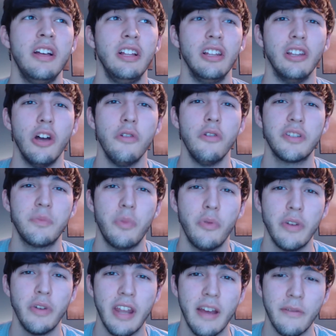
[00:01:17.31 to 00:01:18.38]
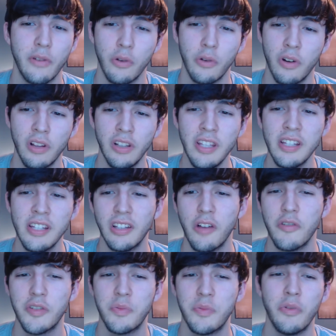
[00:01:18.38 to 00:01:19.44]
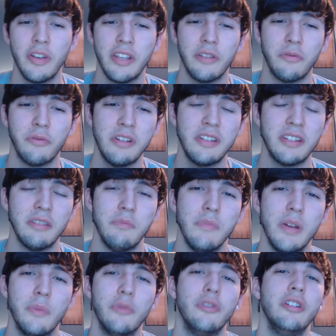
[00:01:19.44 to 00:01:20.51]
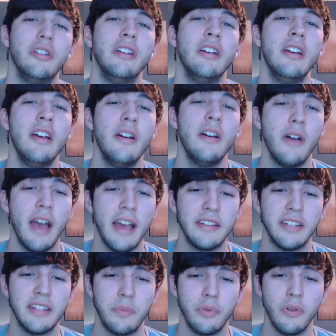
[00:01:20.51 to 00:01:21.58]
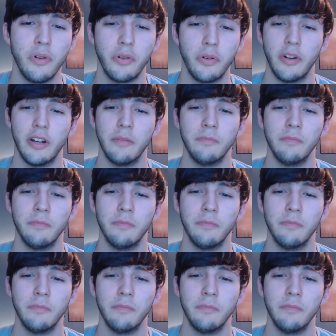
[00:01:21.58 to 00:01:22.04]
lowest point ever, or at least lowest point in recent memory as a program.